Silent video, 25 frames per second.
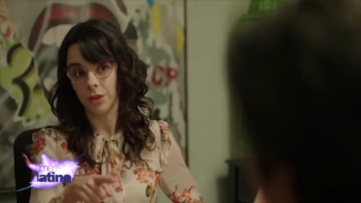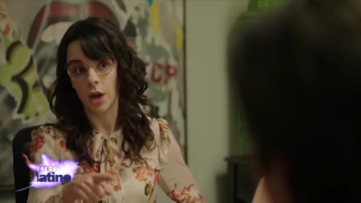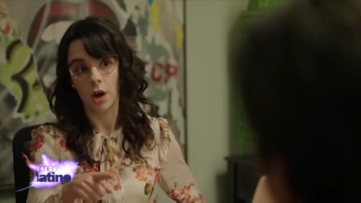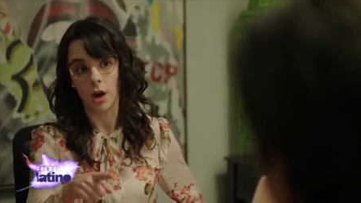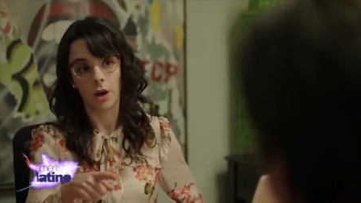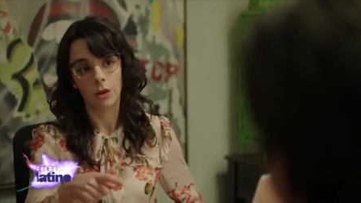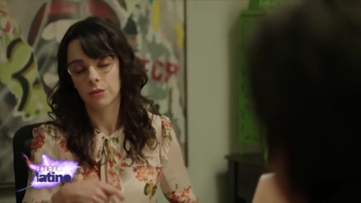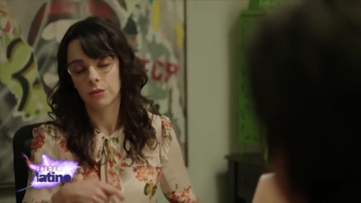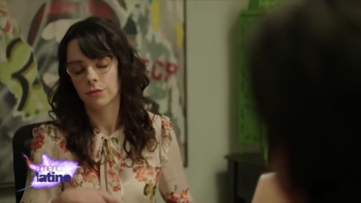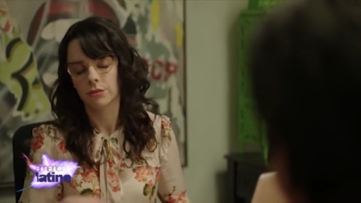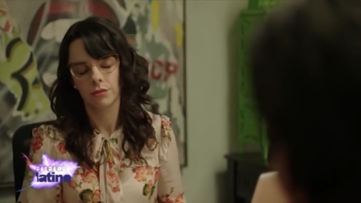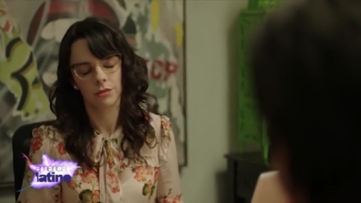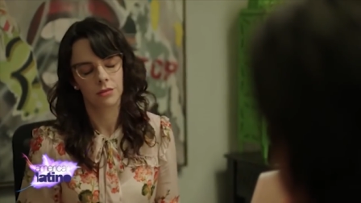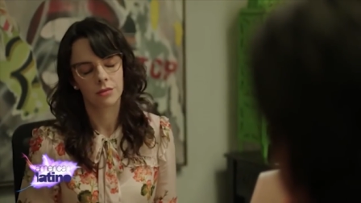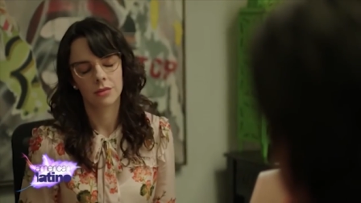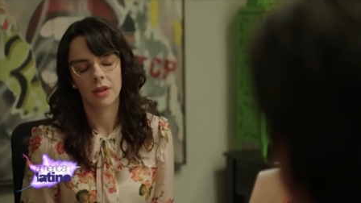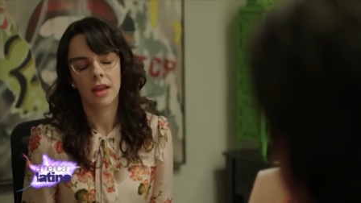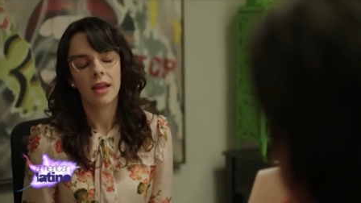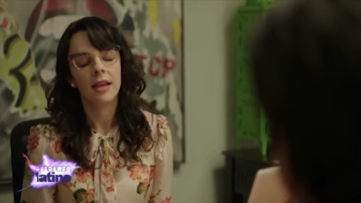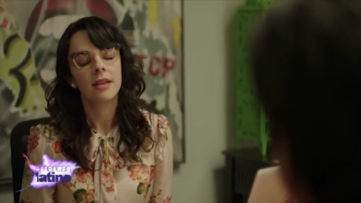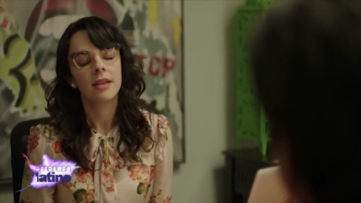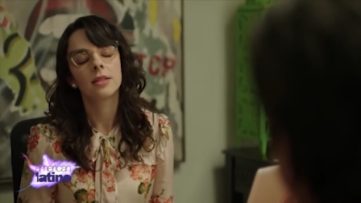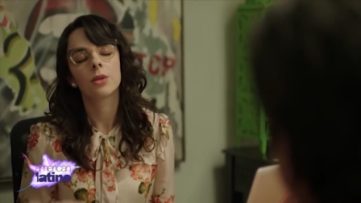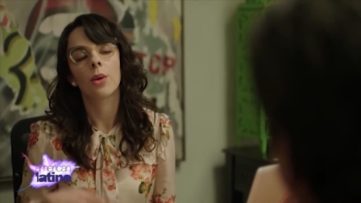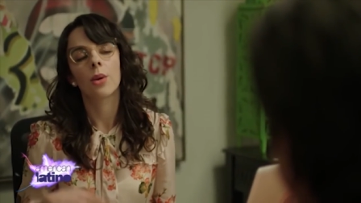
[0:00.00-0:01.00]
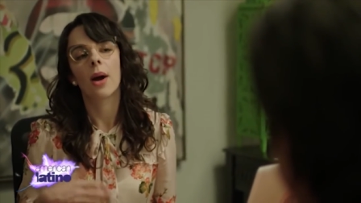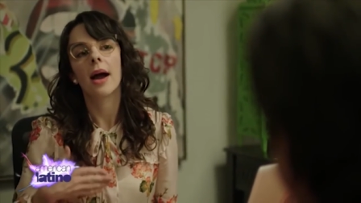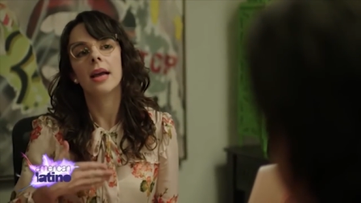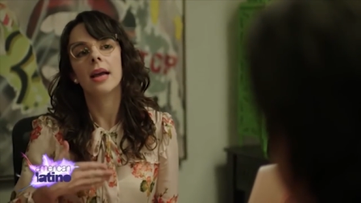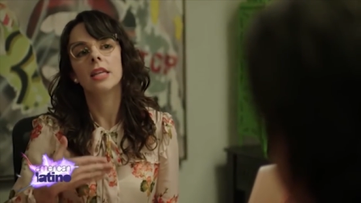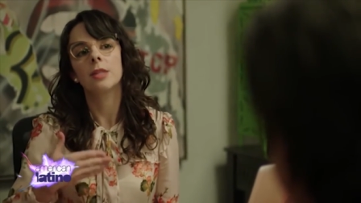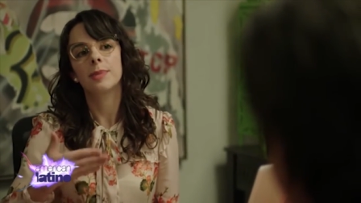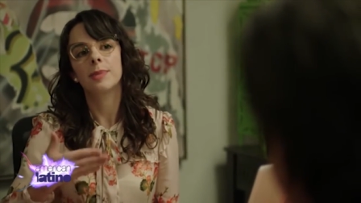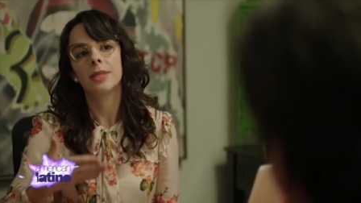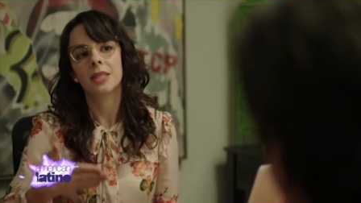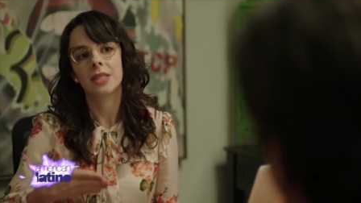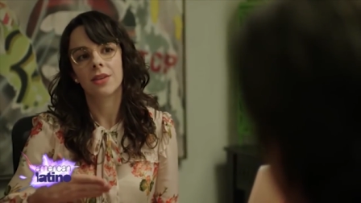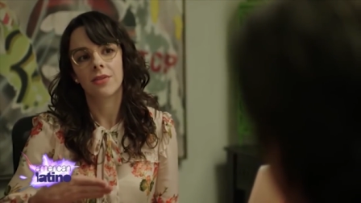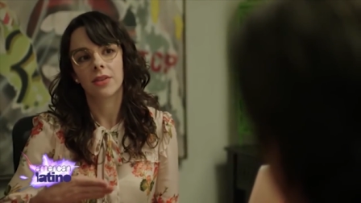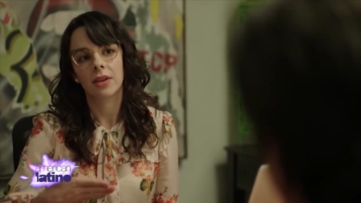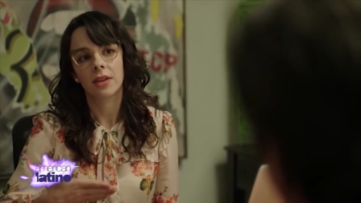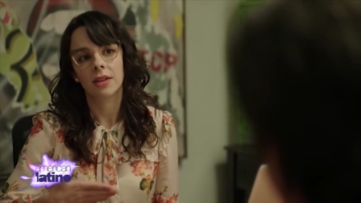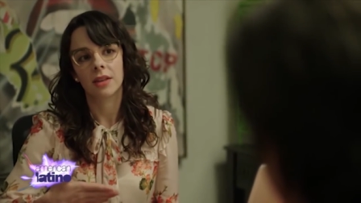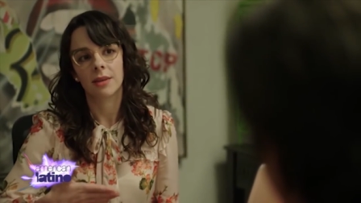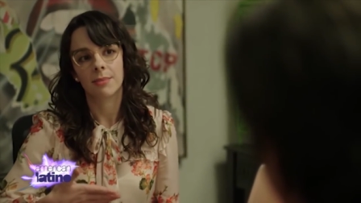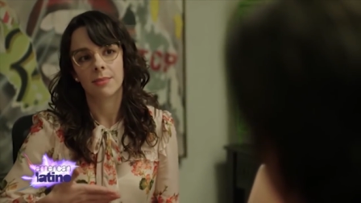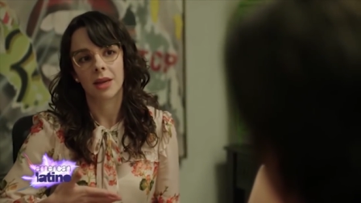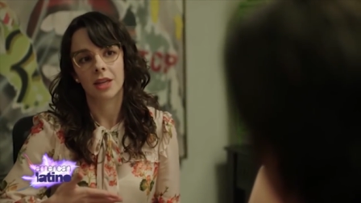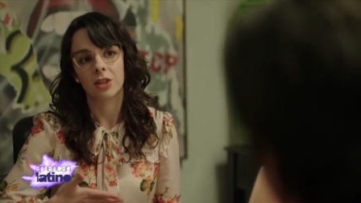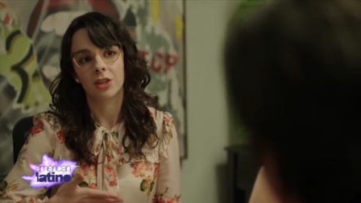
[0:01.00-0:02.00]
No. So I
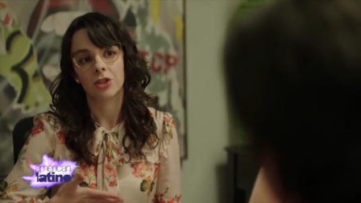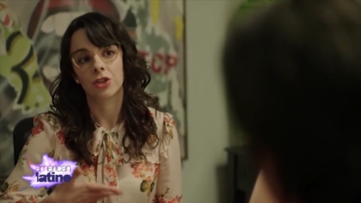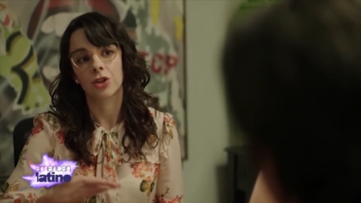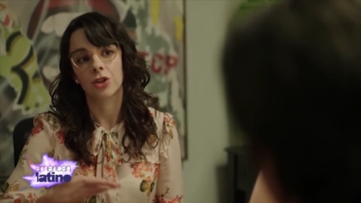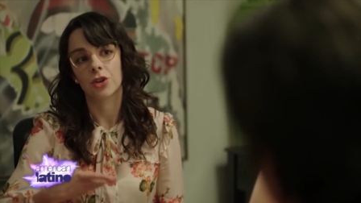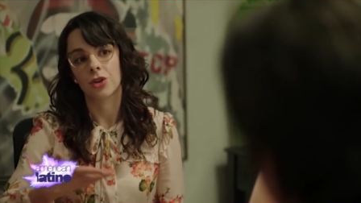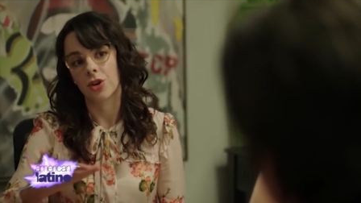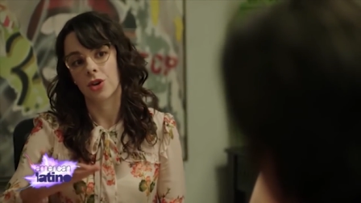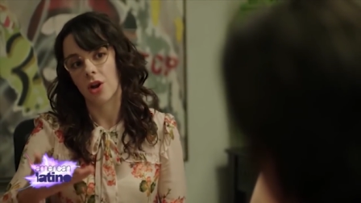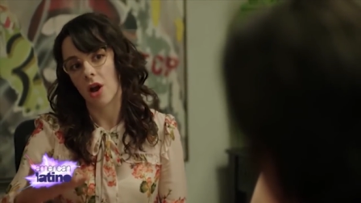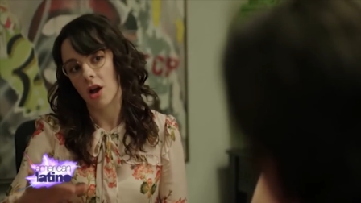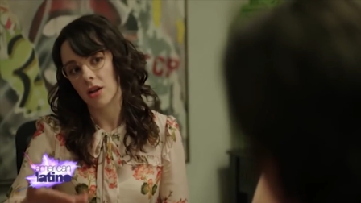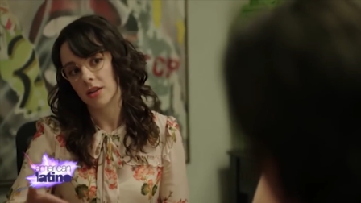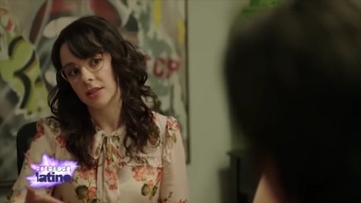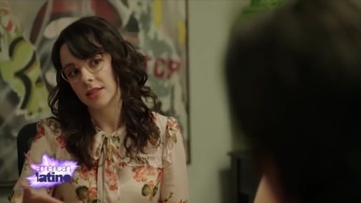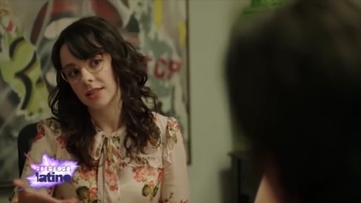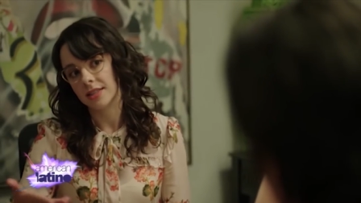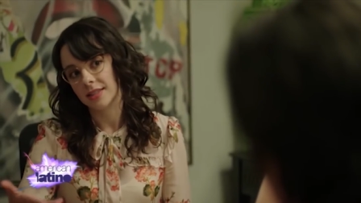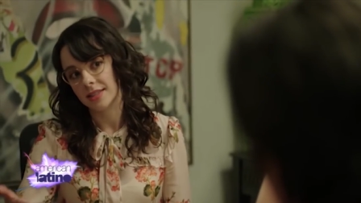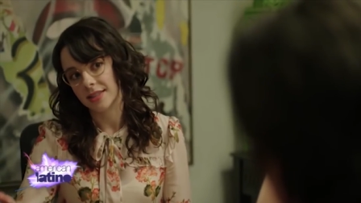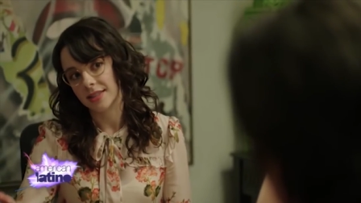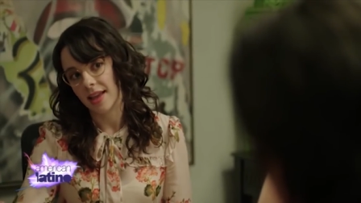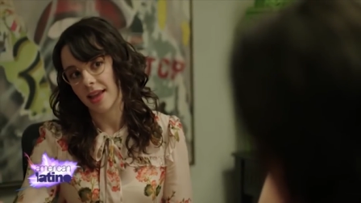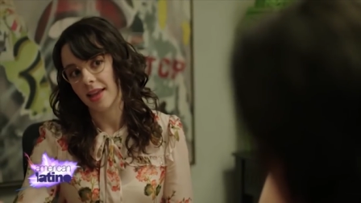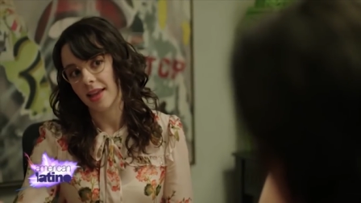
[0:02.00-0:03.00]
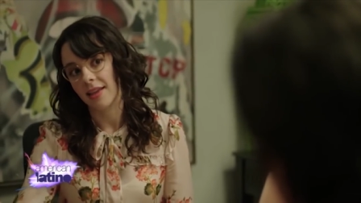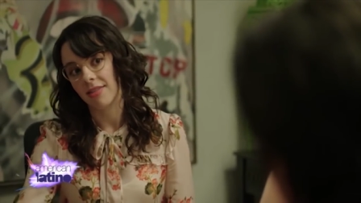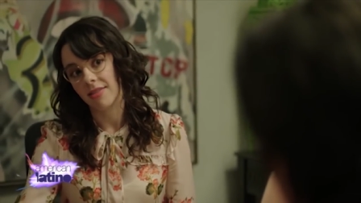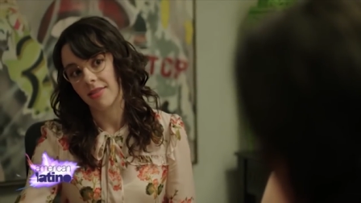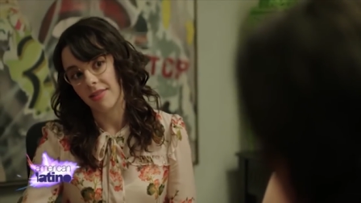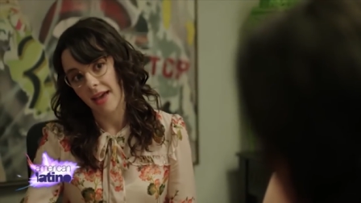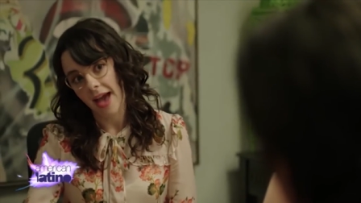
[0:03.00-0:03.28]
specifically made sure not to say